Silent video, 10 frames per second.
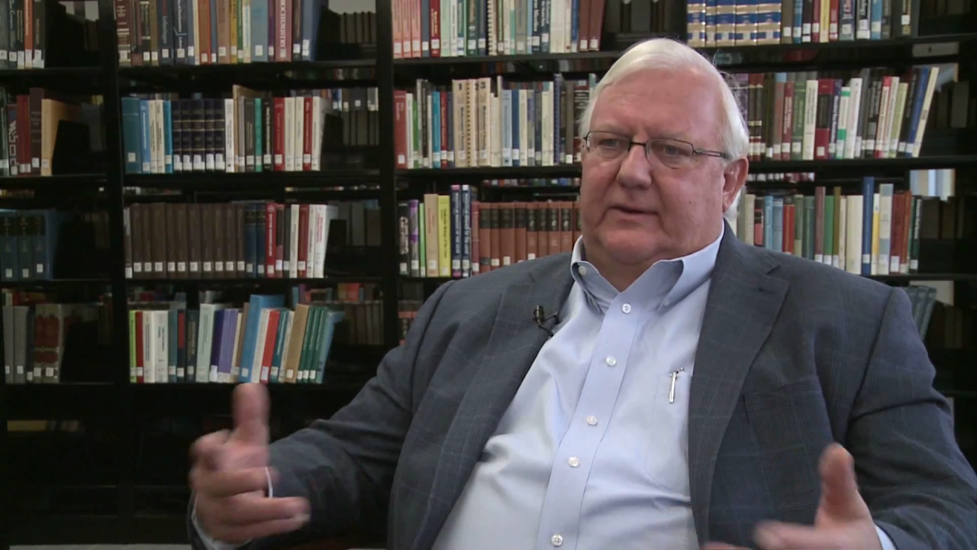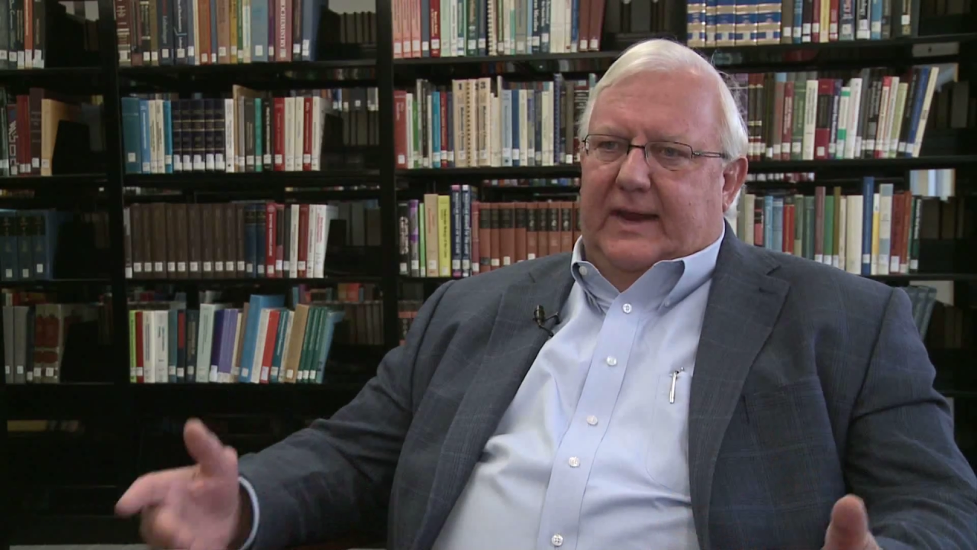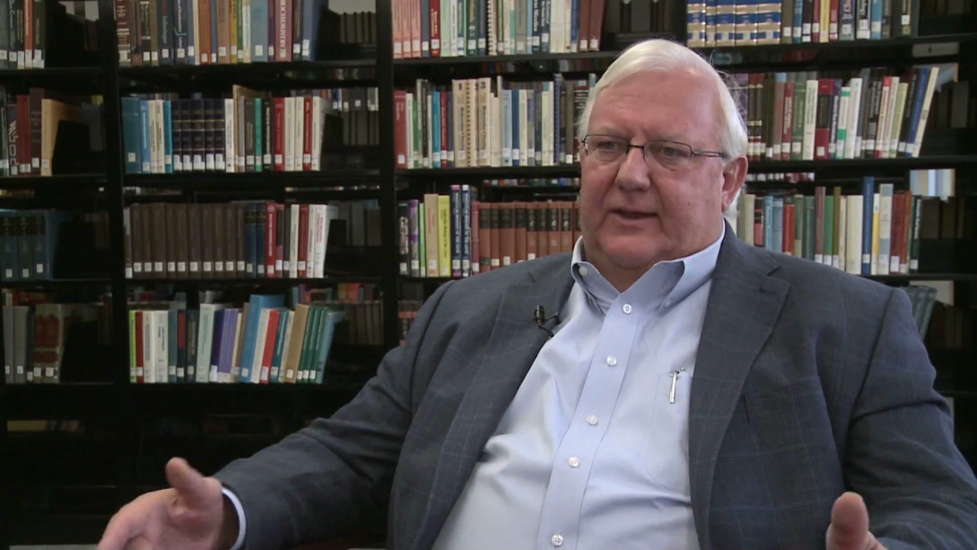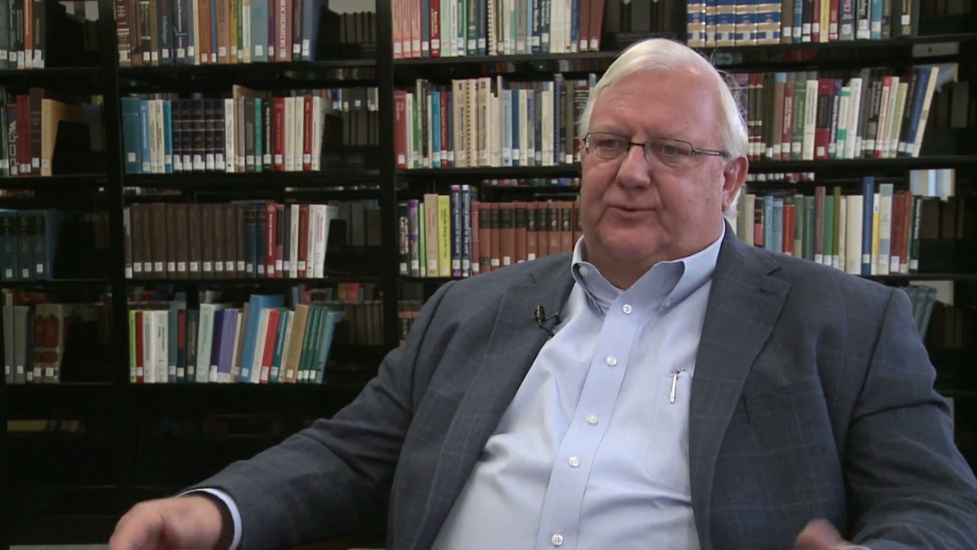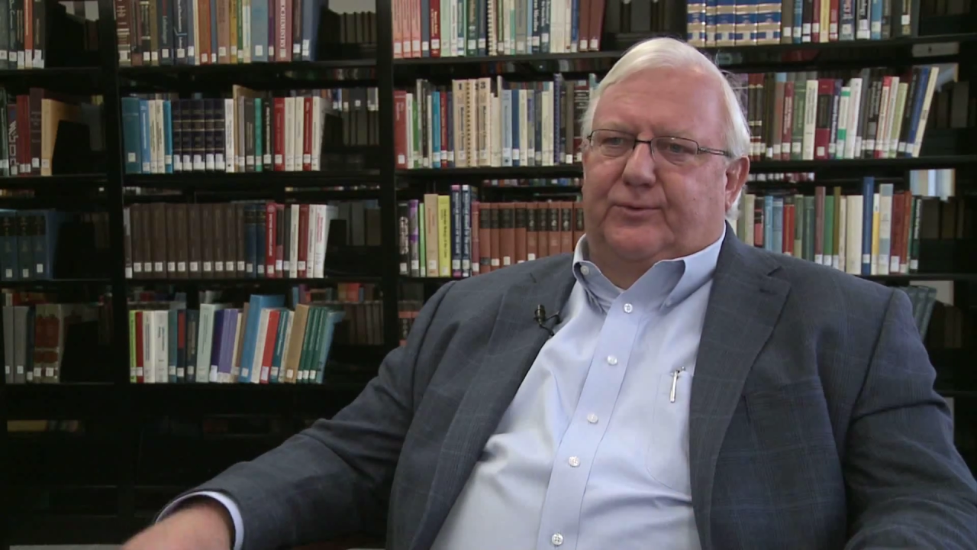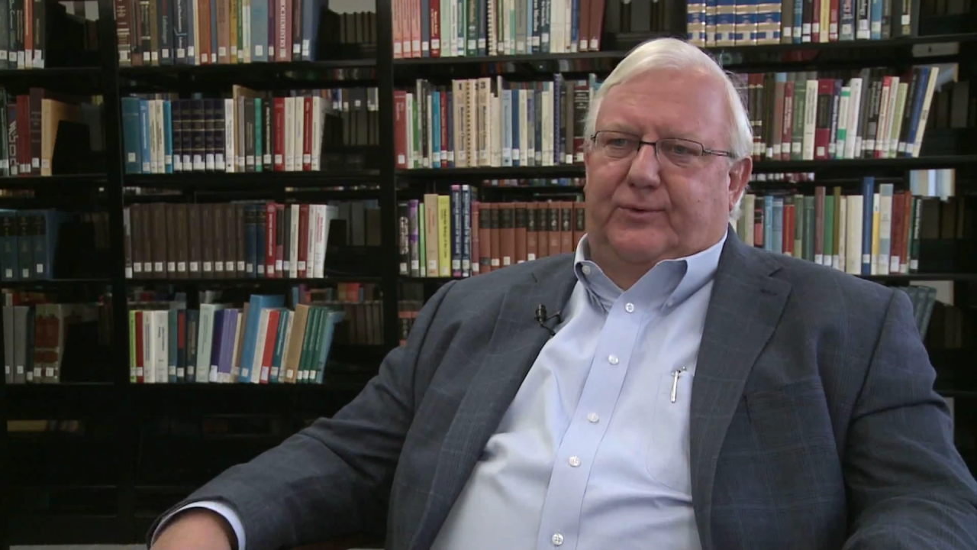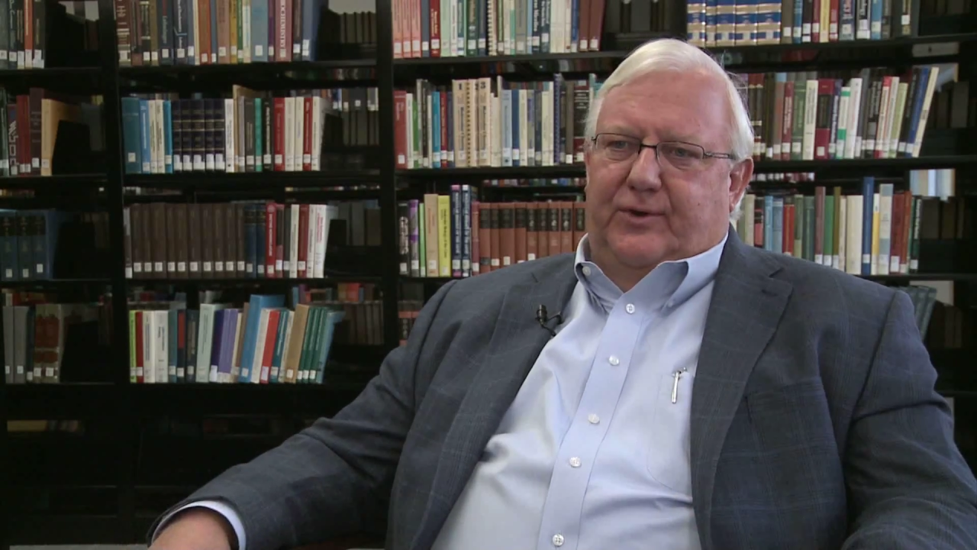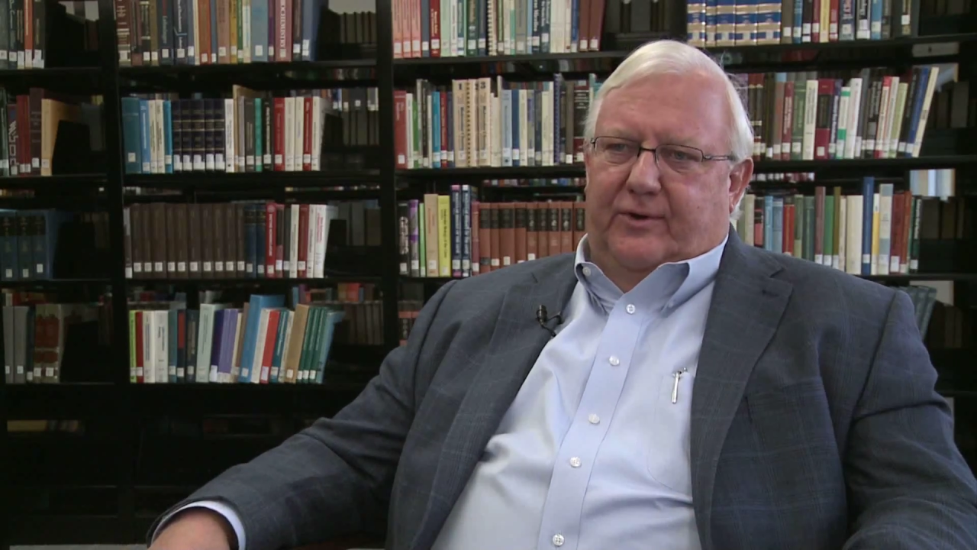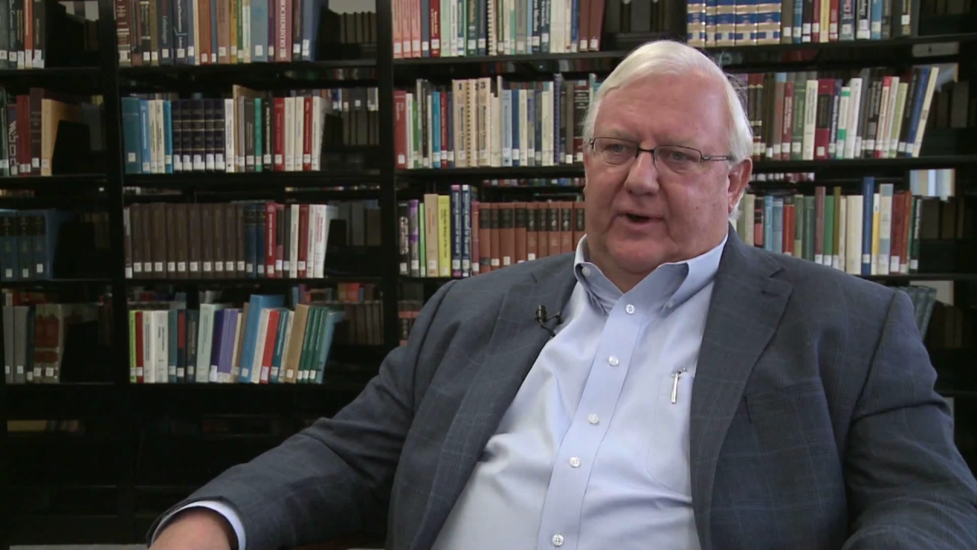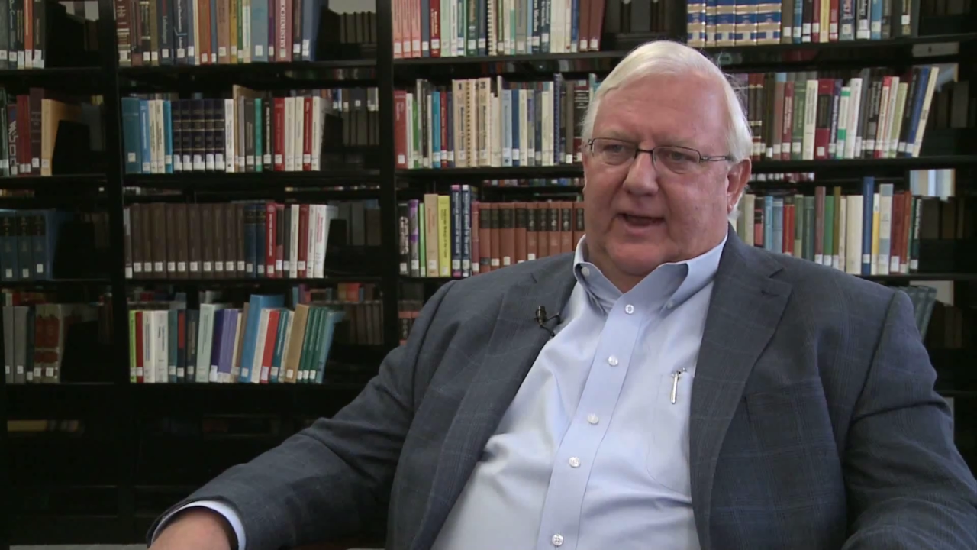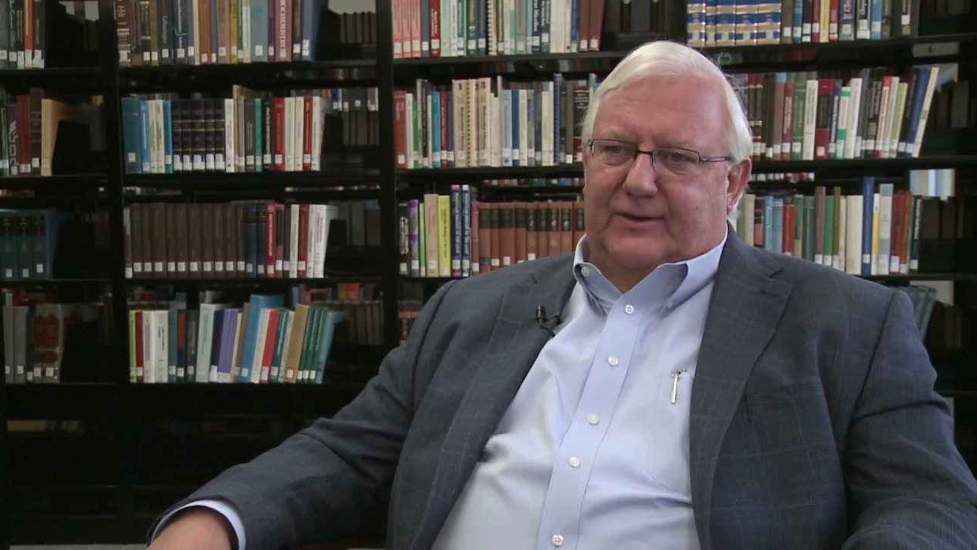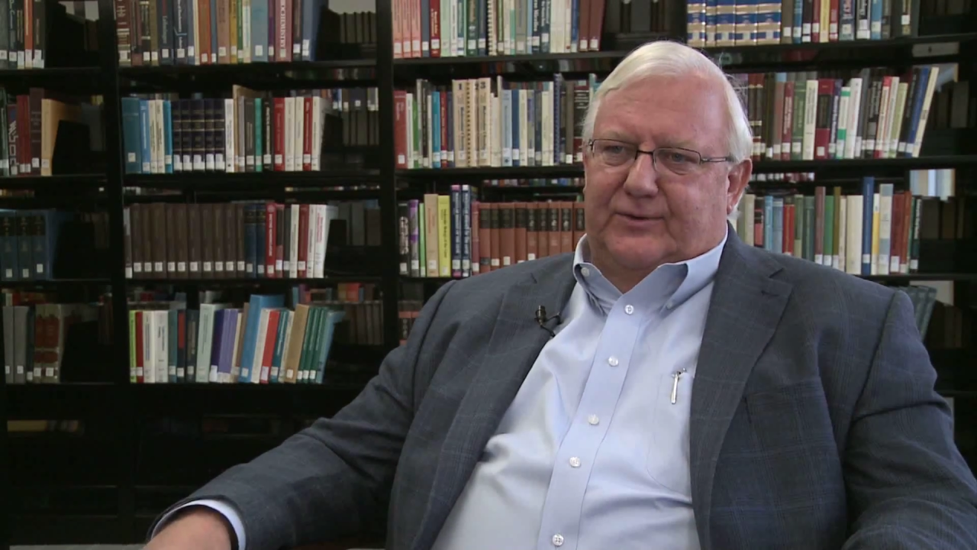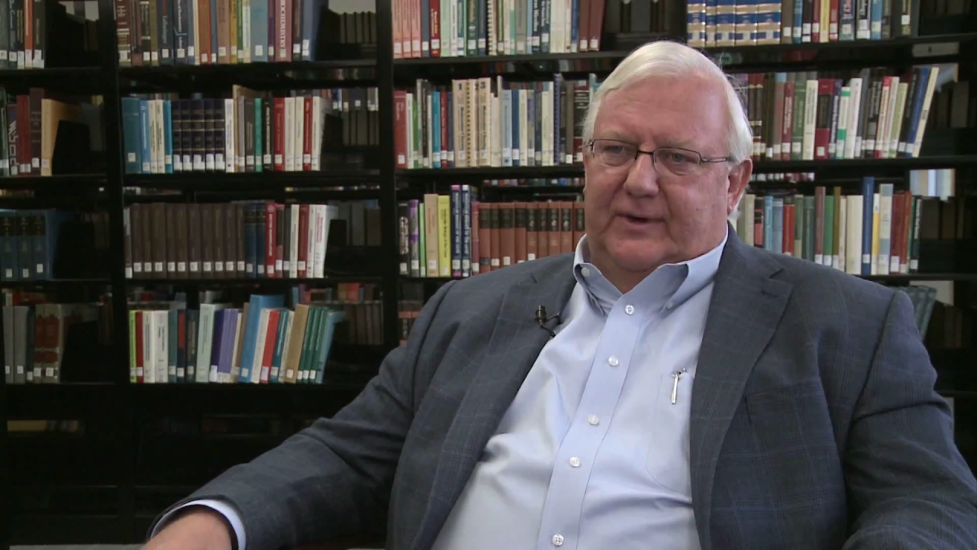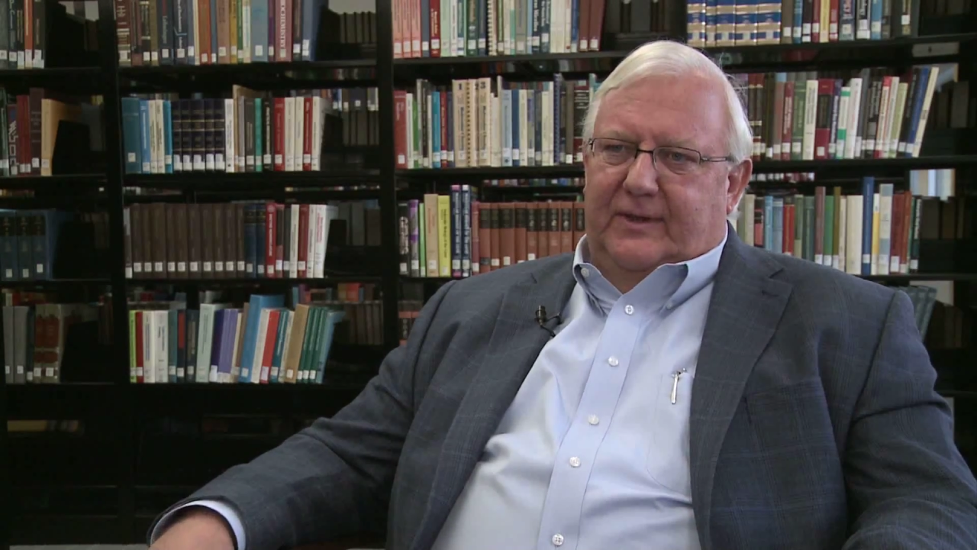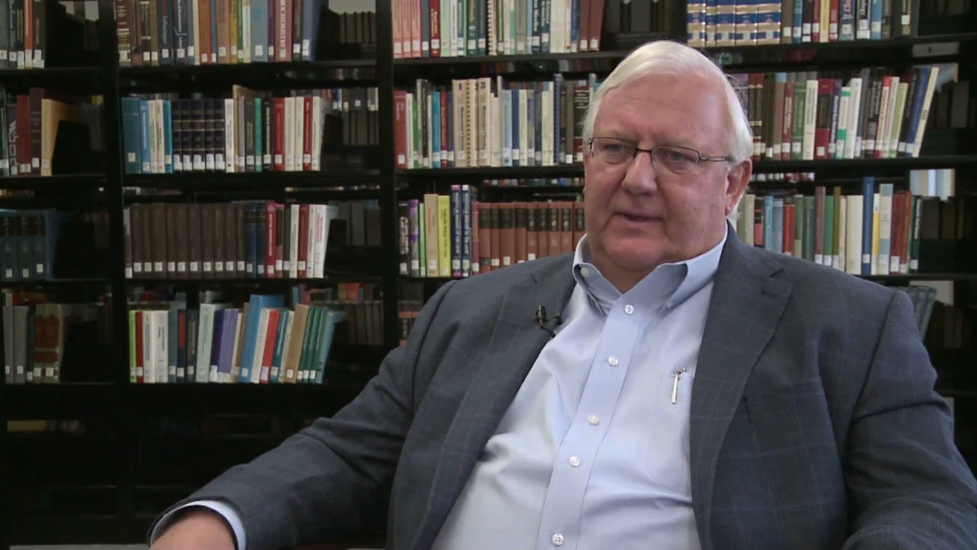natural
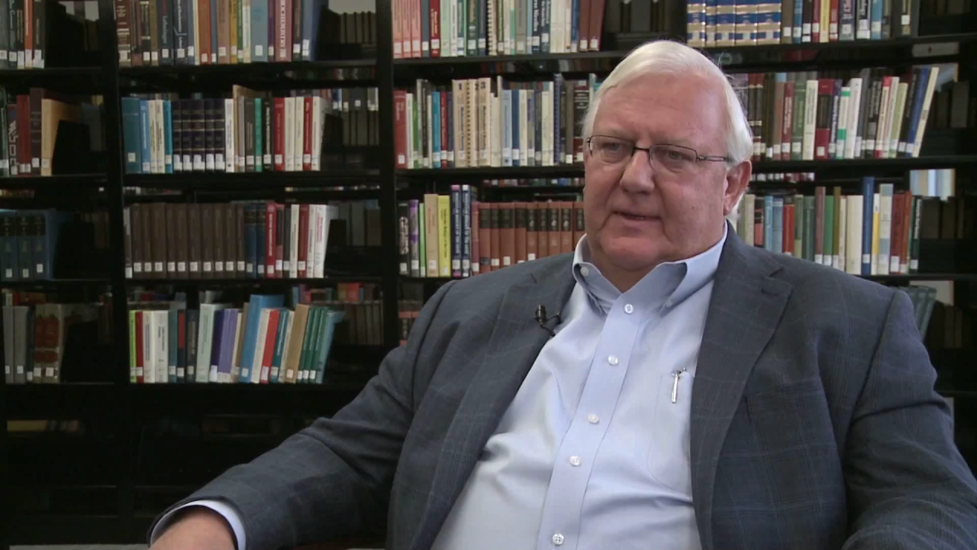curiosity,